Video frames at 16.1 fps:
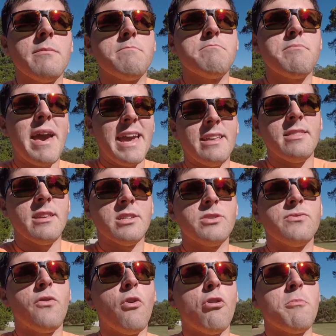paint this
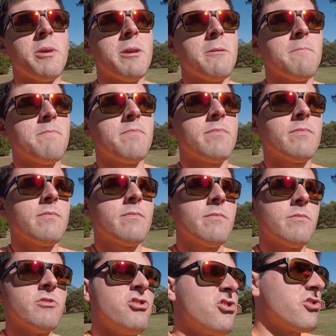for me,
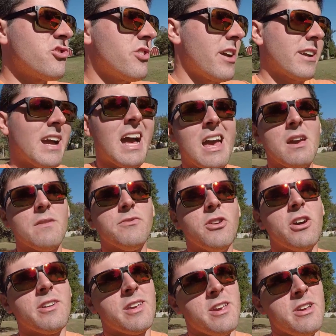just like I have
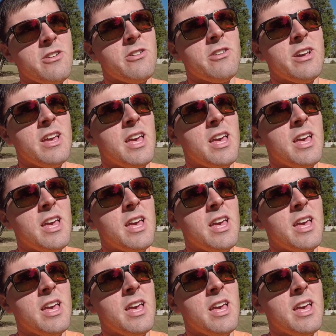done here,